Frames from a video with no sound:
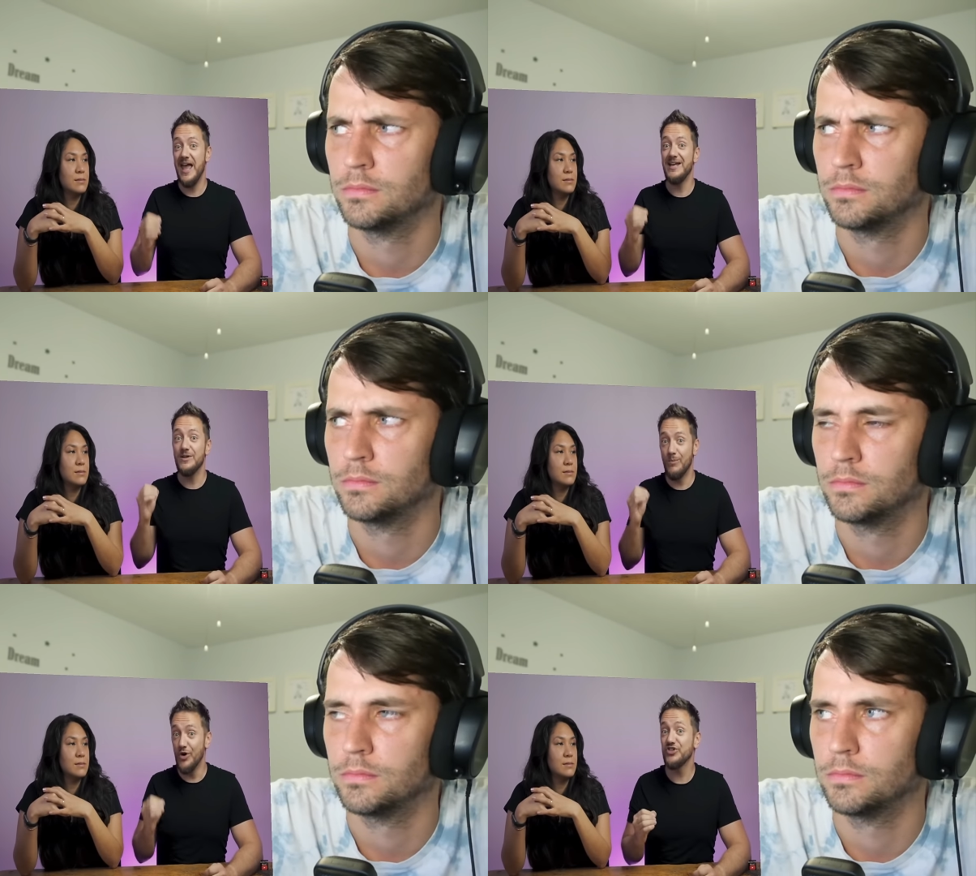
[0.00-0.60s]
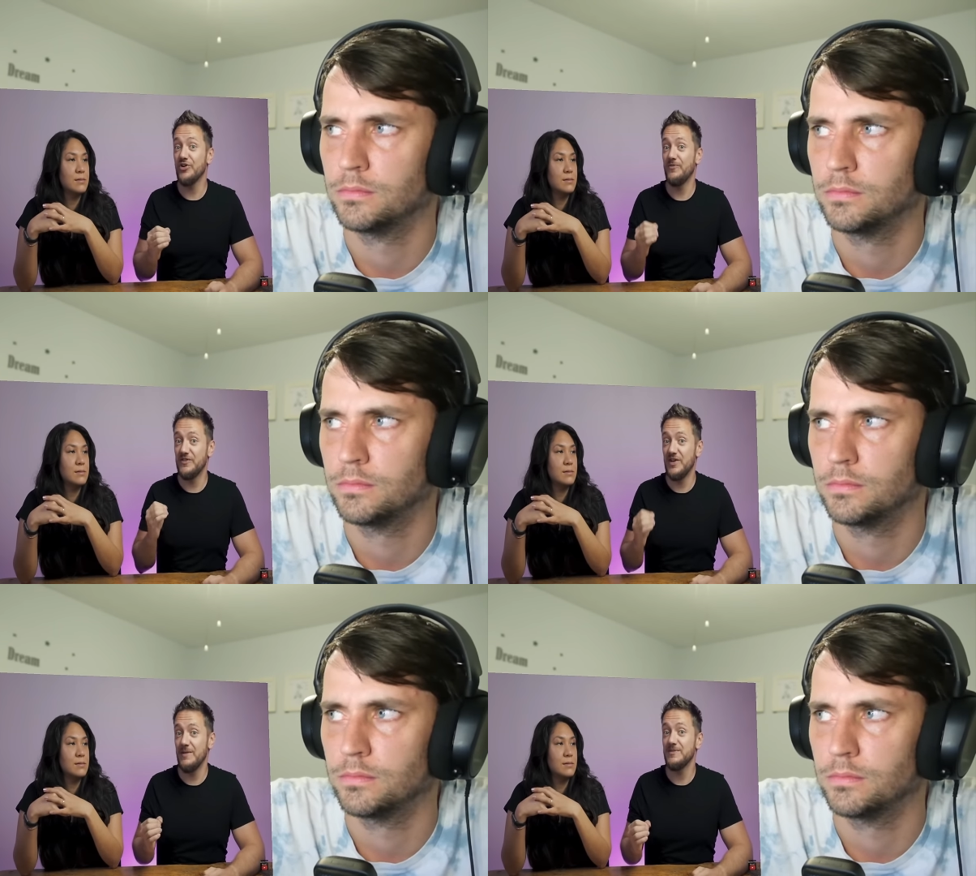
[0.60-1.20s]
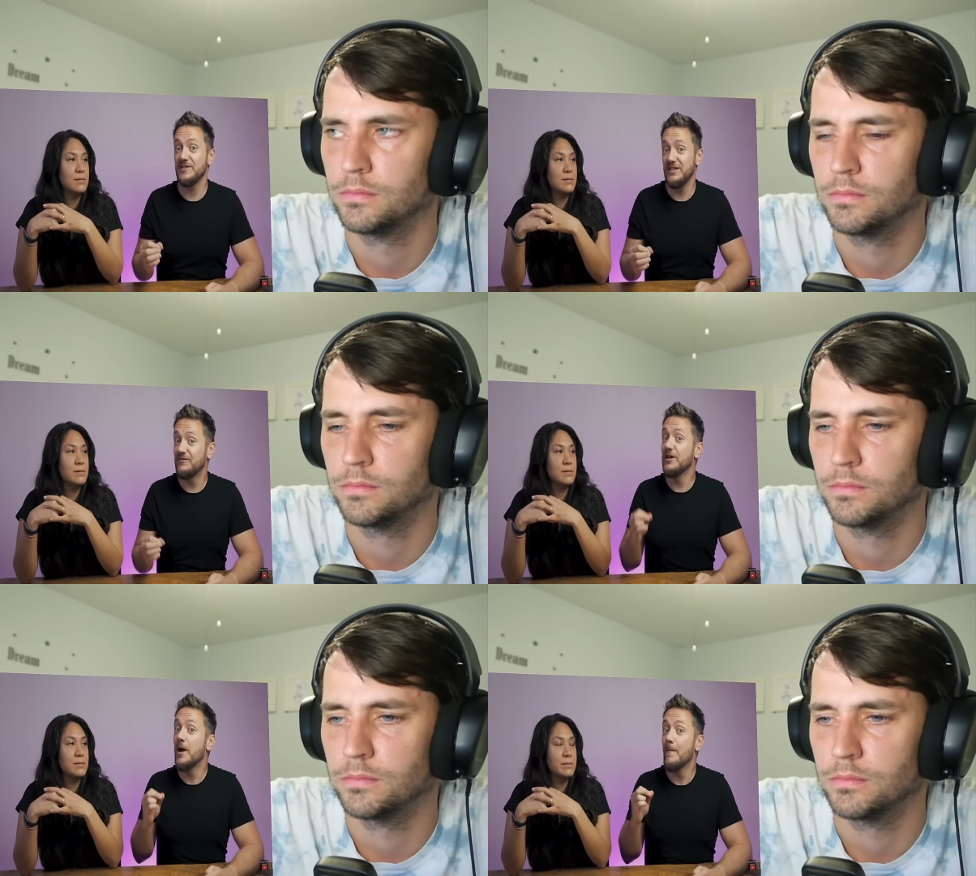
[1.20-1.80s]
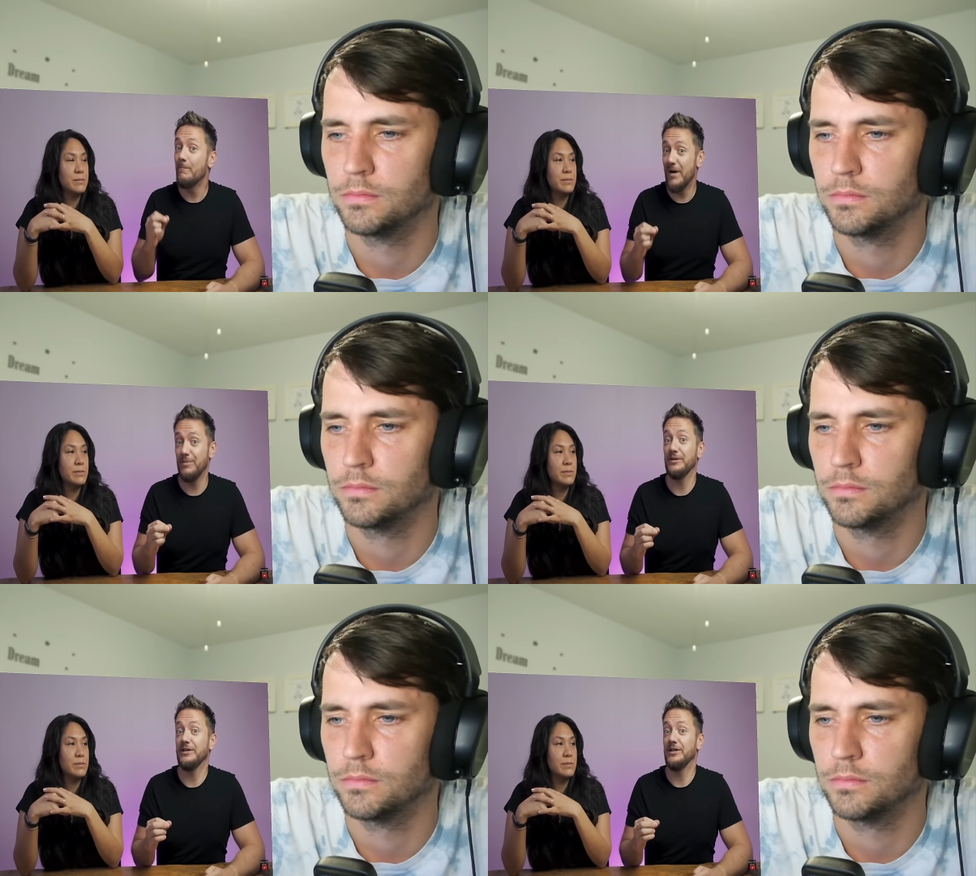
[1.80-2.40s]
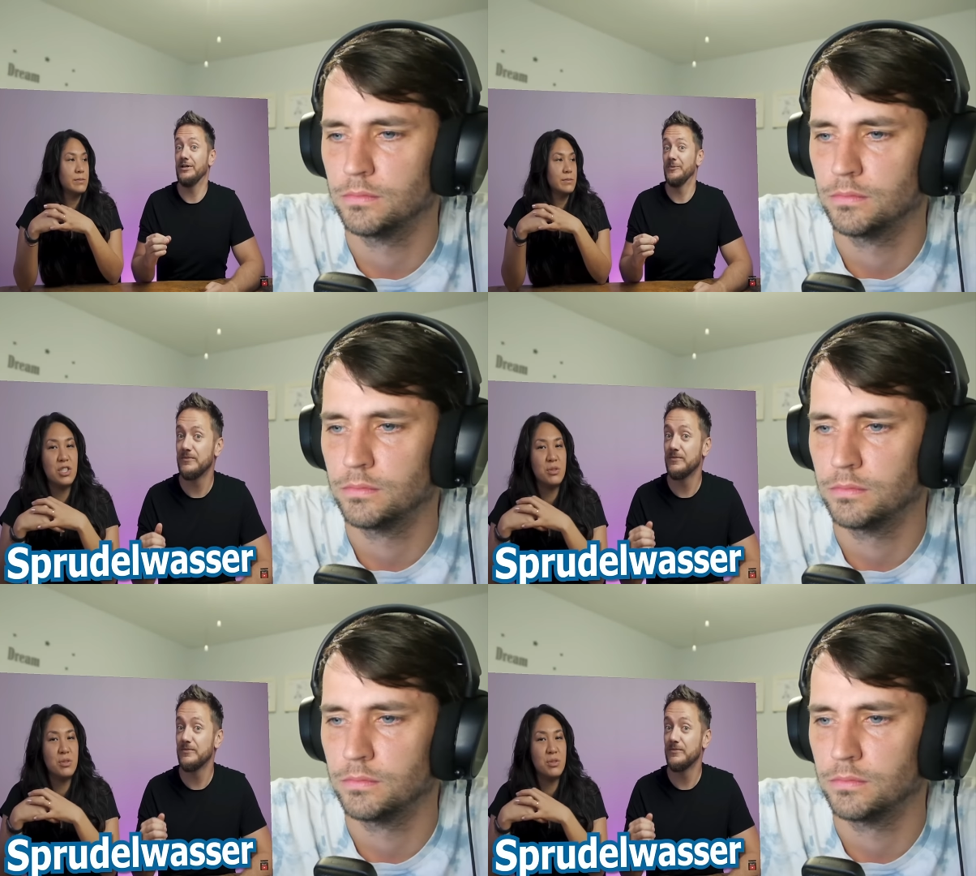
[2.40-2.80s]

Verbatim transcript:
Speaker 1: and most of the times even bubbly.